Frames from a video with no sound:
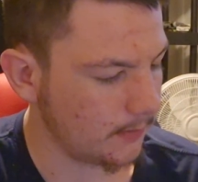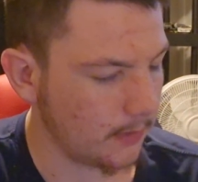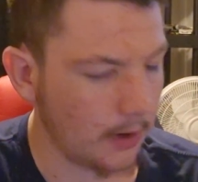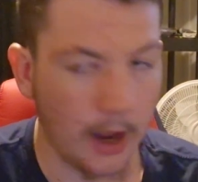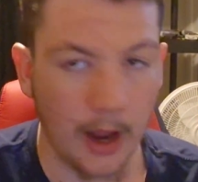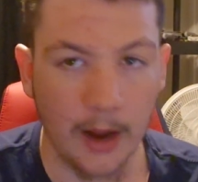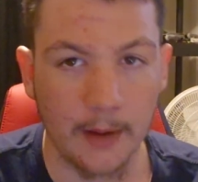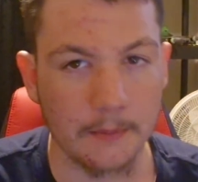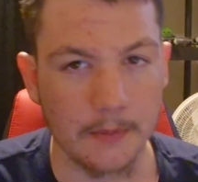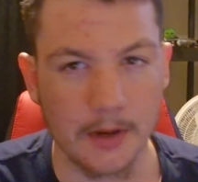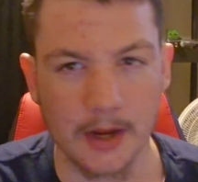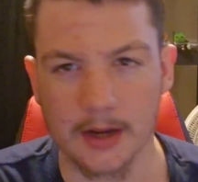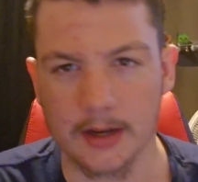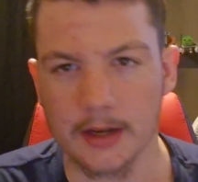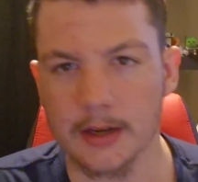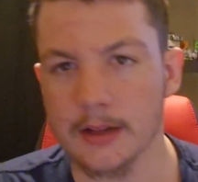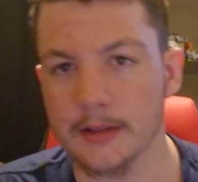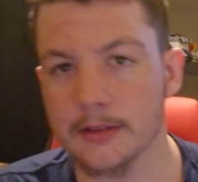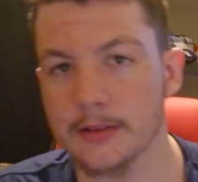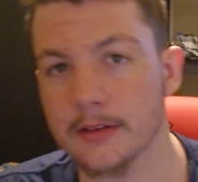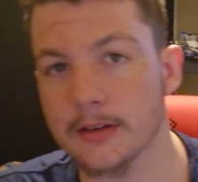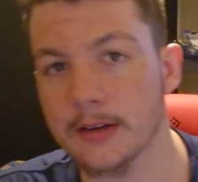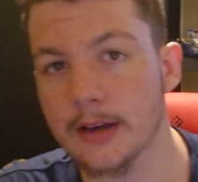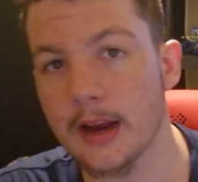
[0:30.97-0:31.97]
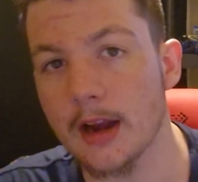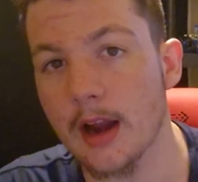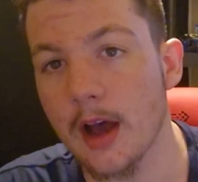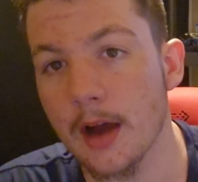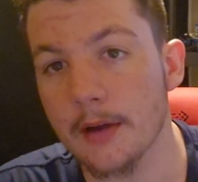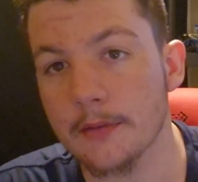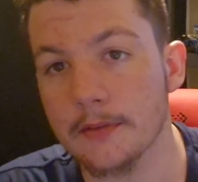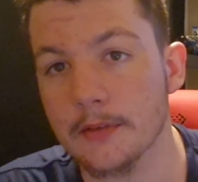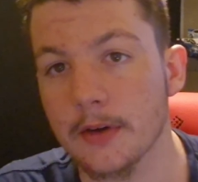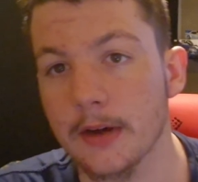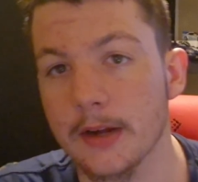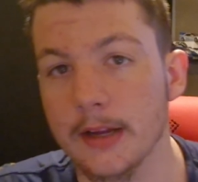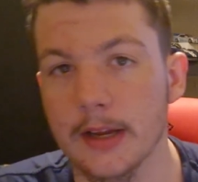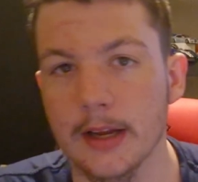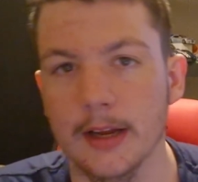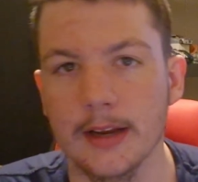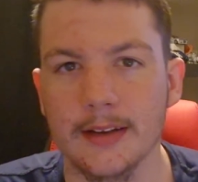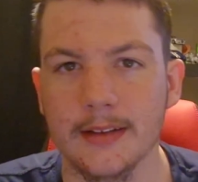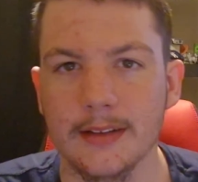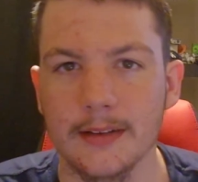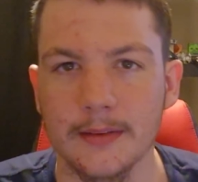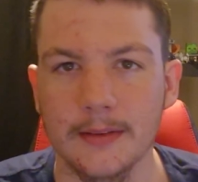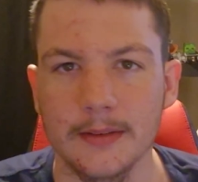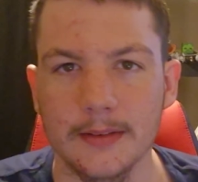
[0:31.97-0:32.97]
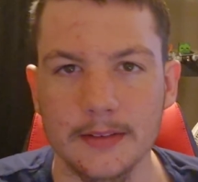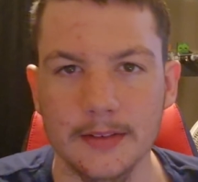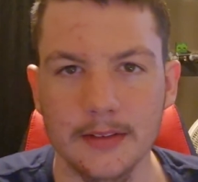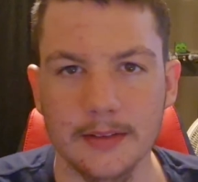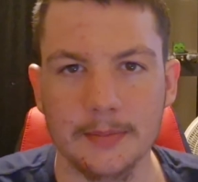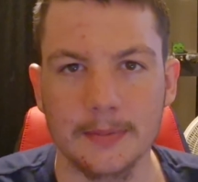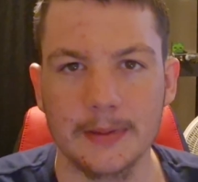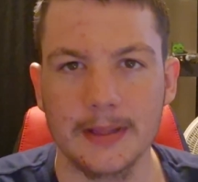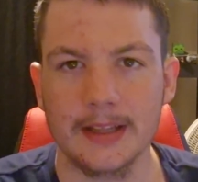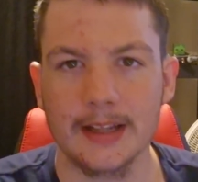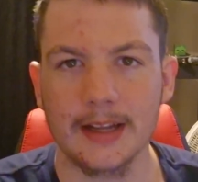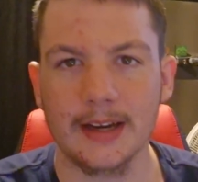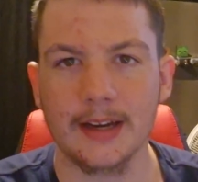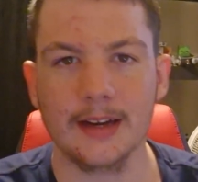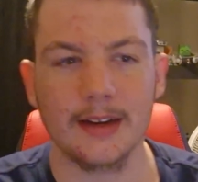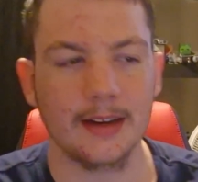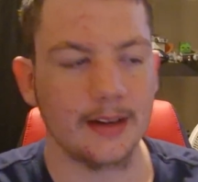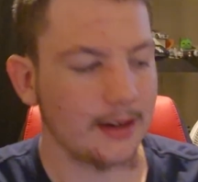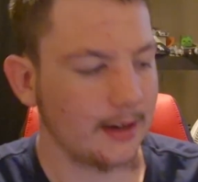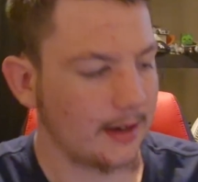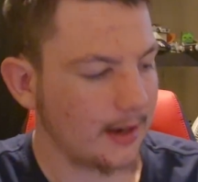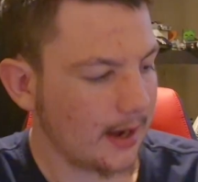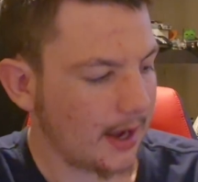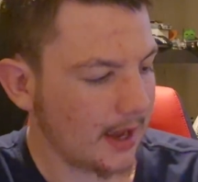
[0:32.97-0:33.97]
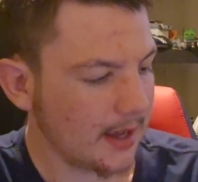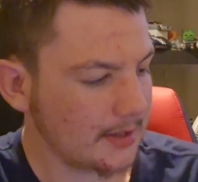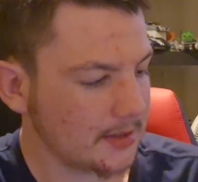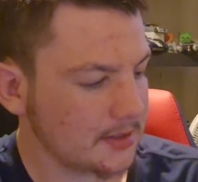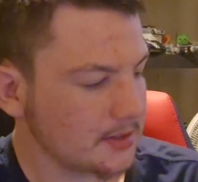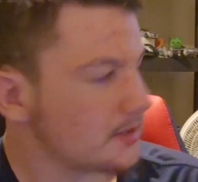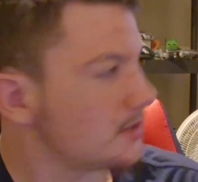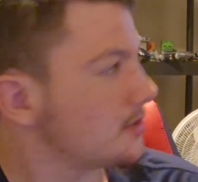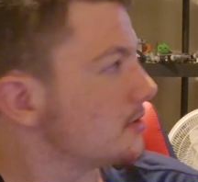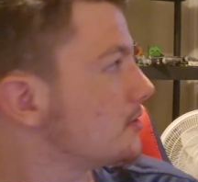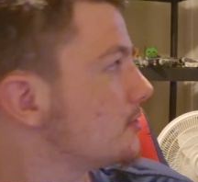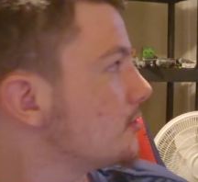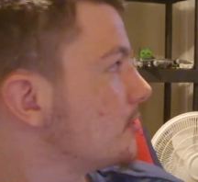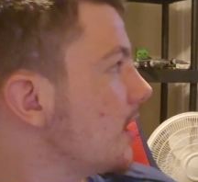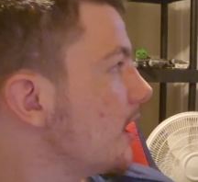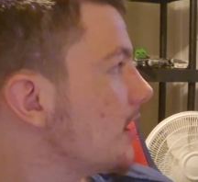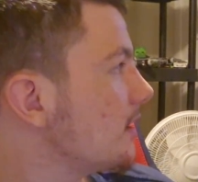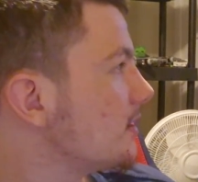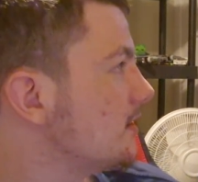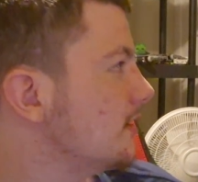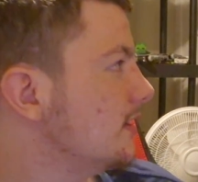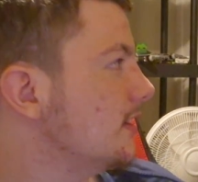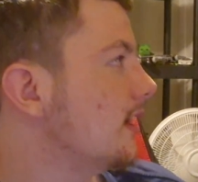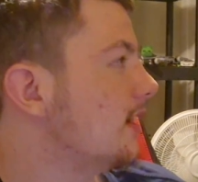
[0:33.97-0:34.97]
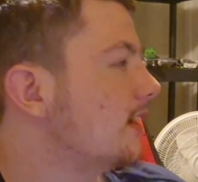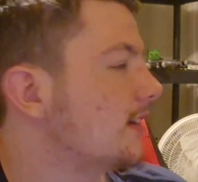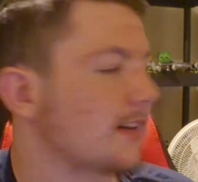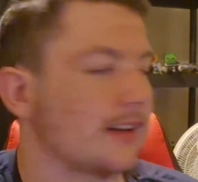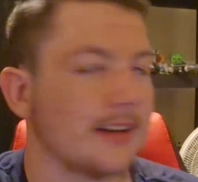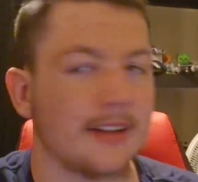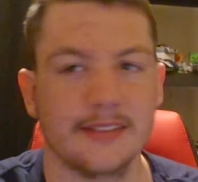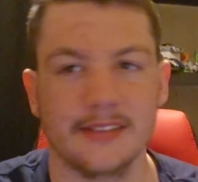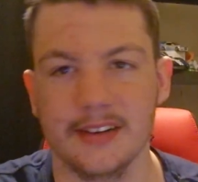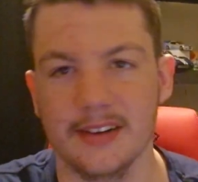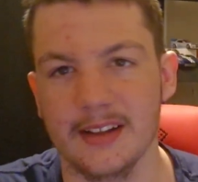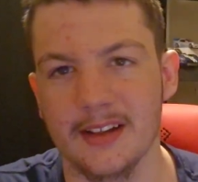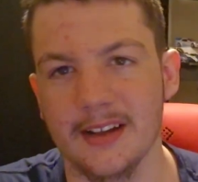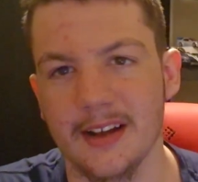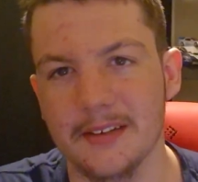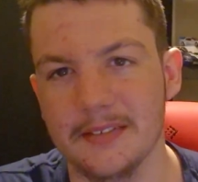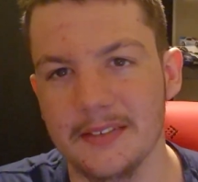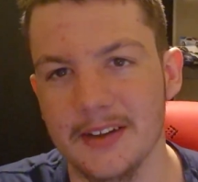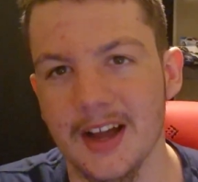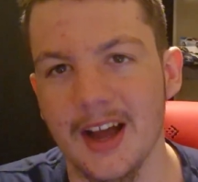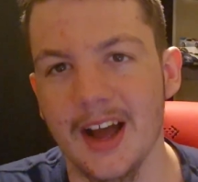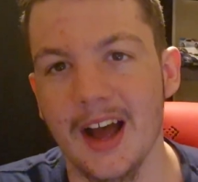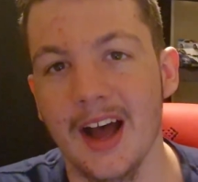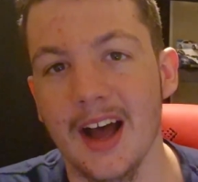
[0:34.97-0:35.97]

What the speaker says: I'm not going to turn that off quite yet. It will just be there as a distraction. No, I'm going to turn it off.